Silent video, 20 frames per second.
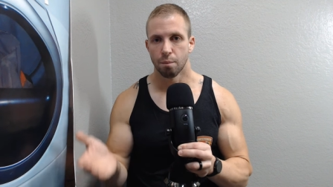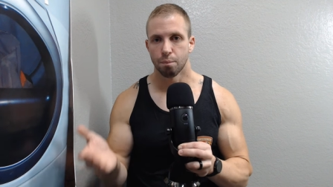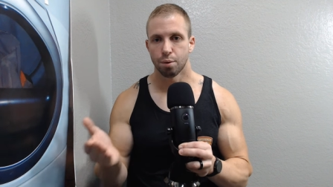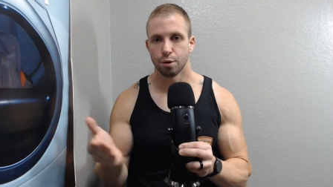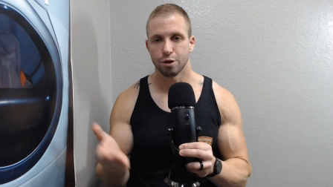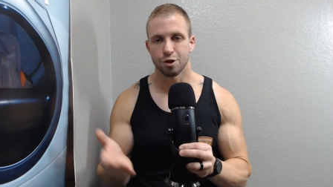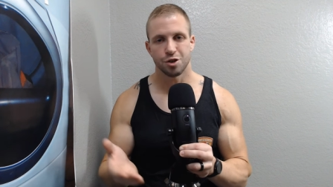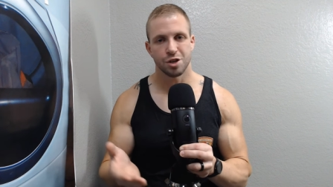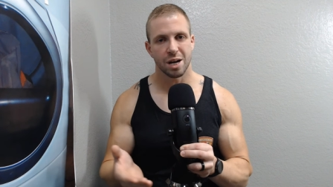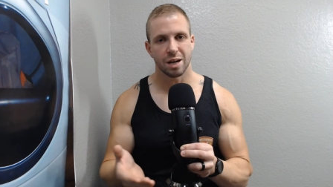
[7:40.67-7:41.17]

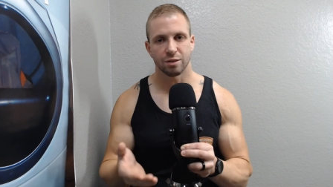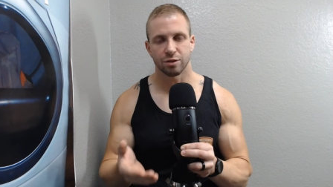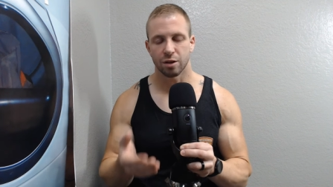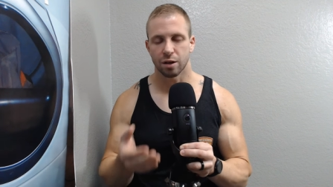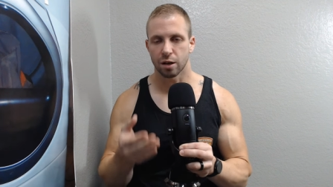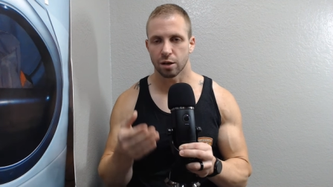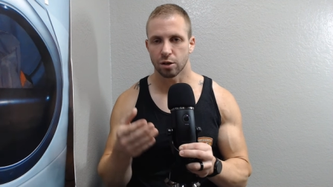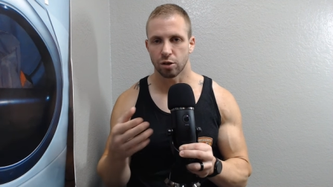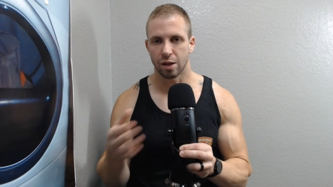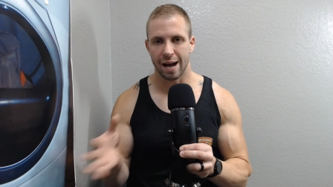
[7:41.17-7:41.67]
Push downs
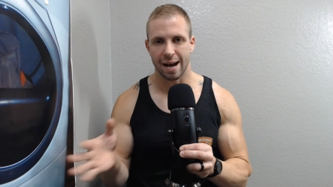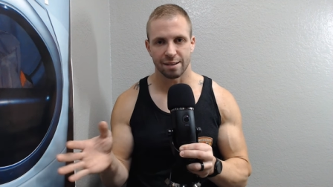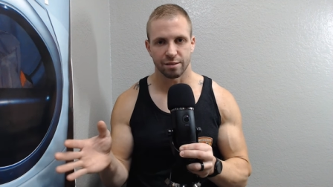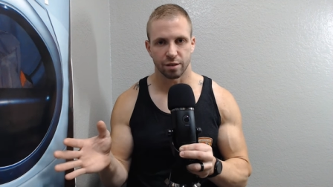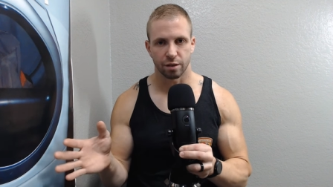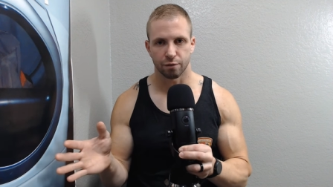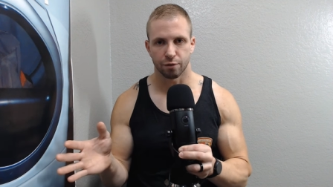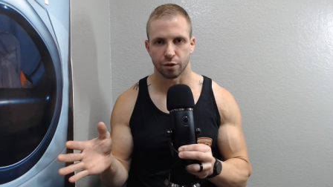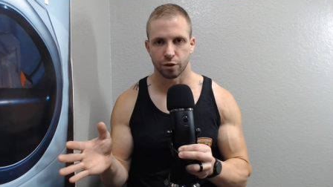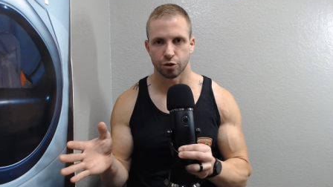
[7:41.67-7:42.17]
are a
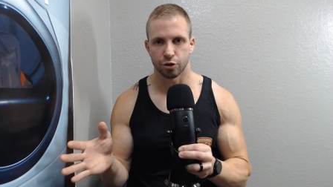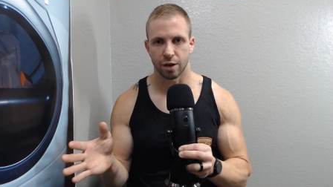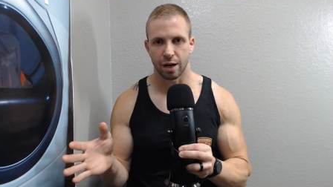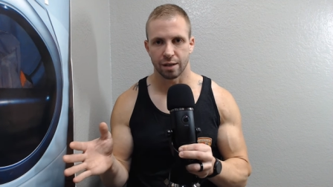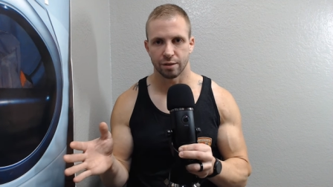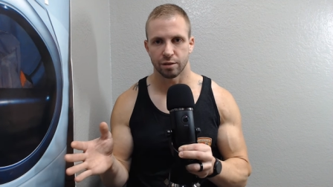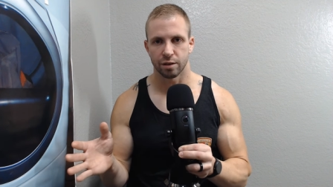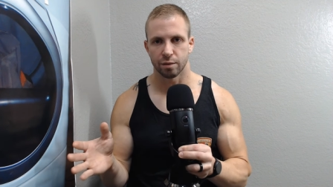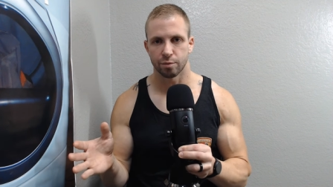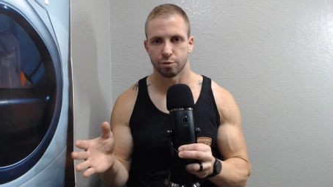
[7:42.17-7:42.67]
classic for
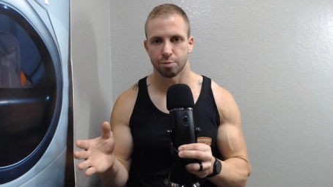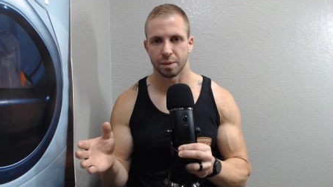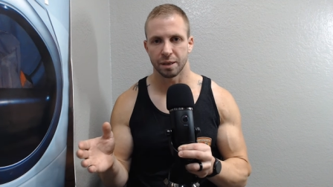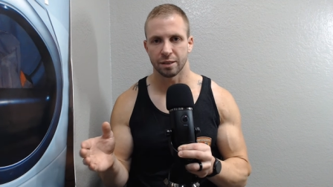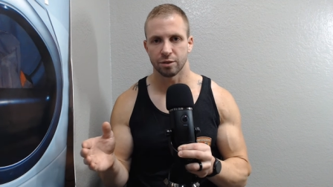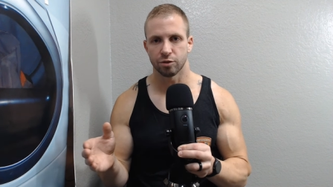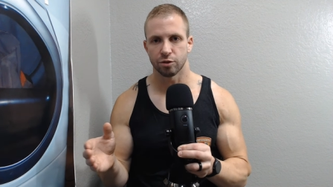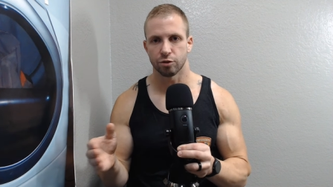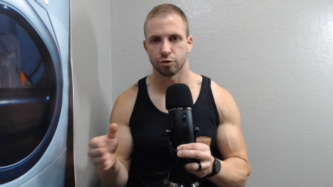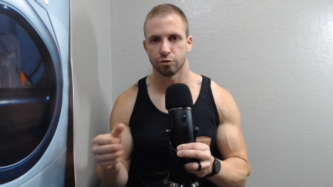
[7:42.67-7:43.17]
triceps
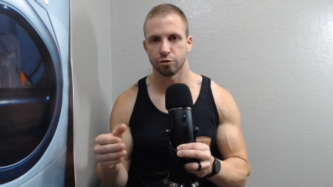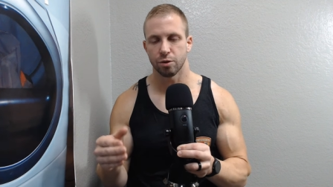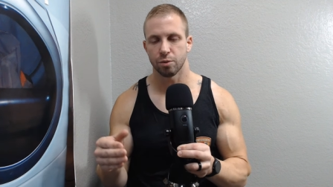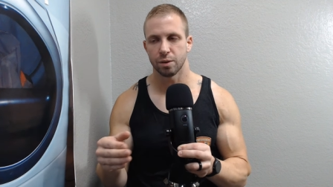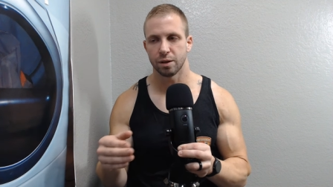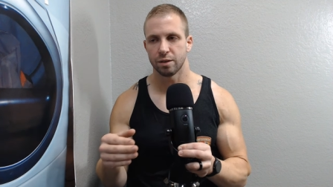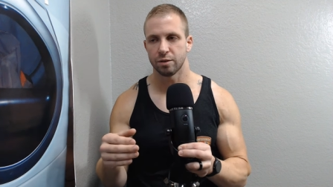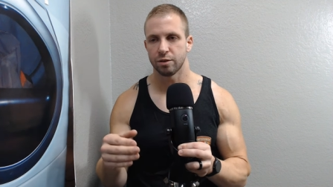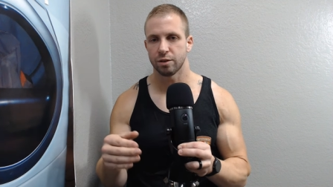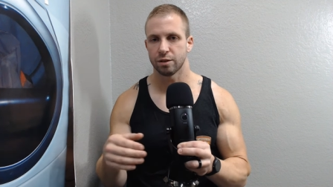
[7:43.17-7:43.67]
because they're so
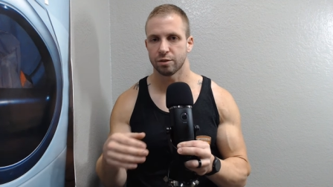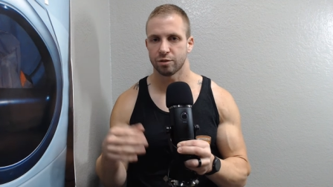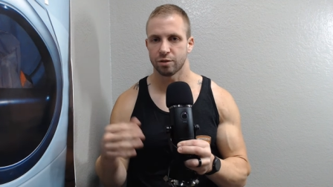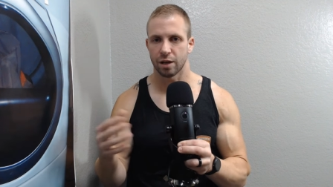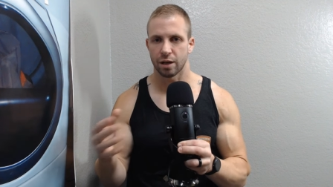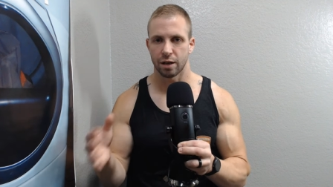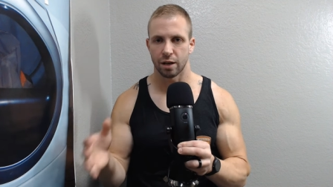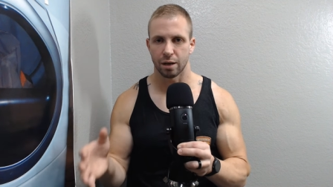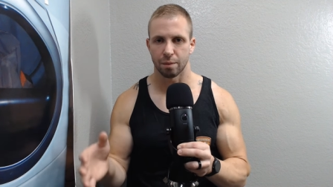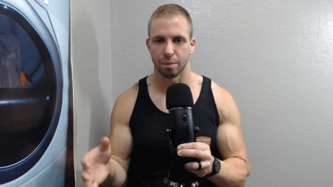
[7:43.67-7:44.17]
easy to
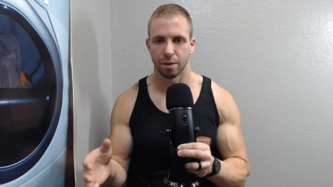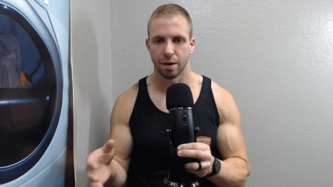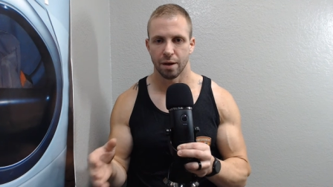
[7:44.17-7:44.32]
set up.